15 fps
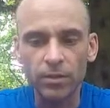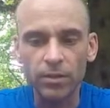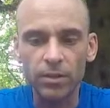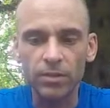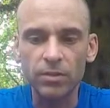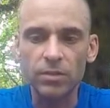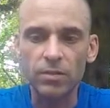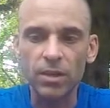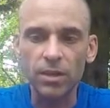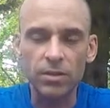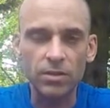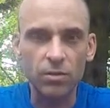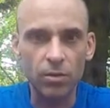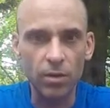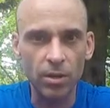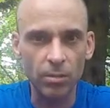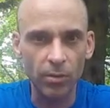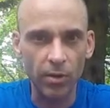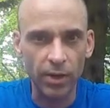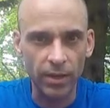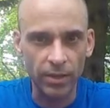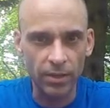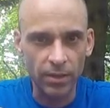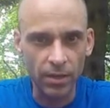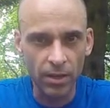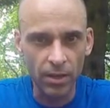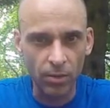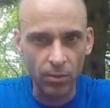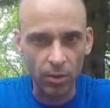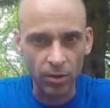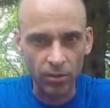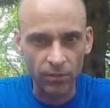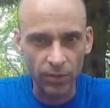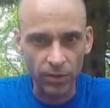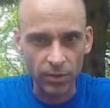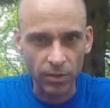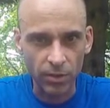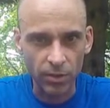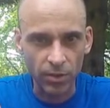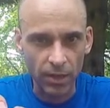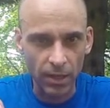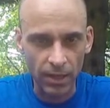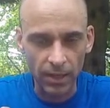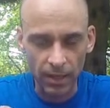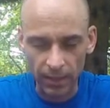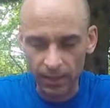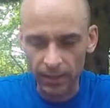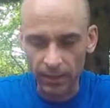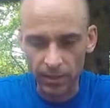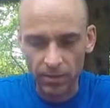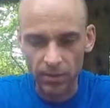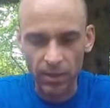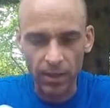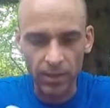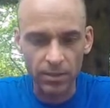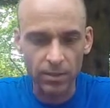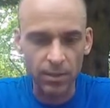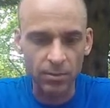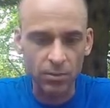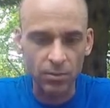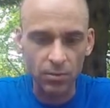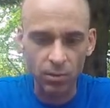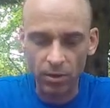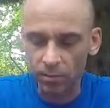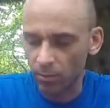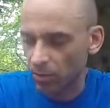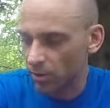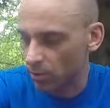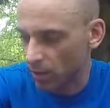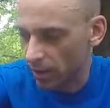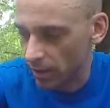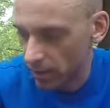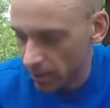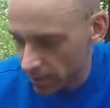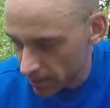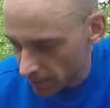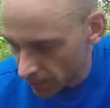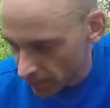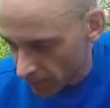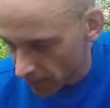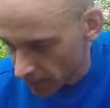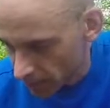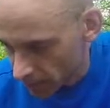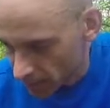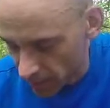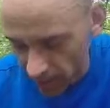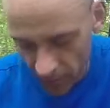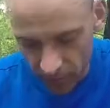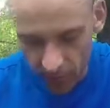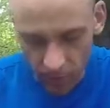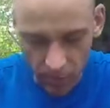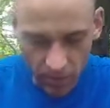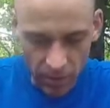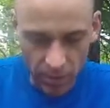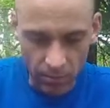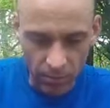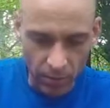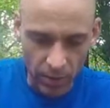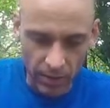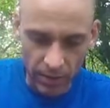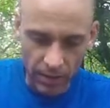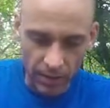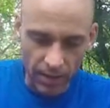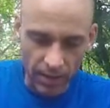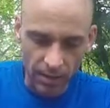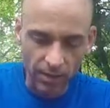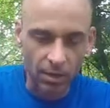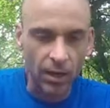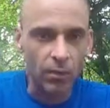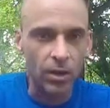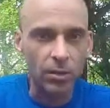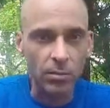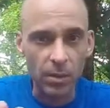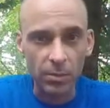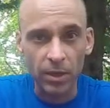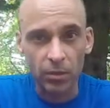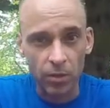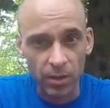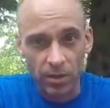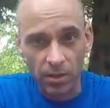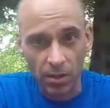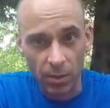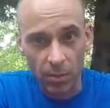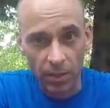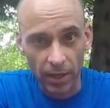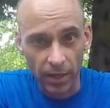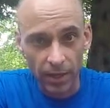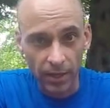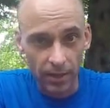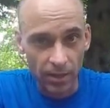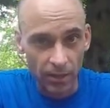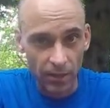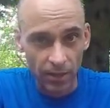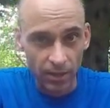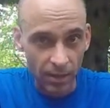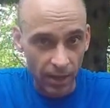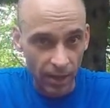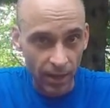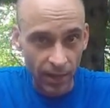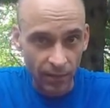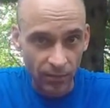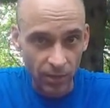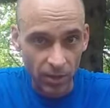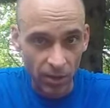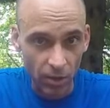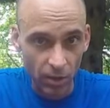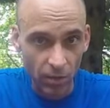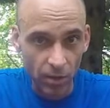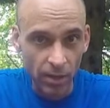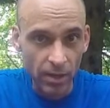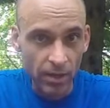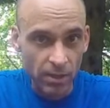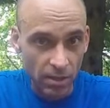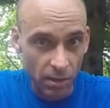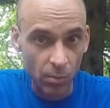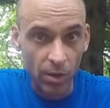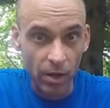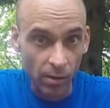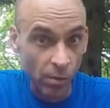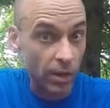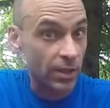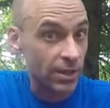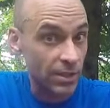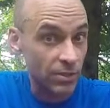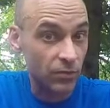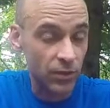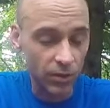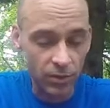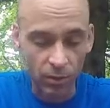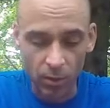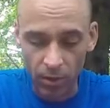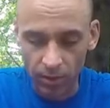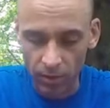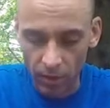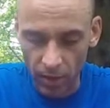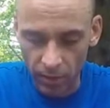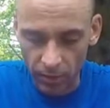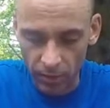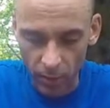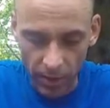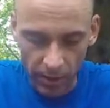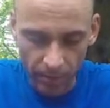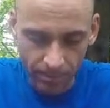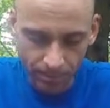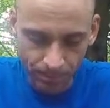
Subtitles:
This is a Sawyer brand water filter. I like this a lot, seems to work pretty well. Didn't have to use it, but again, I want to mimic what it's going to be like in the event that I have to go somewhere where I need to filter water along the way.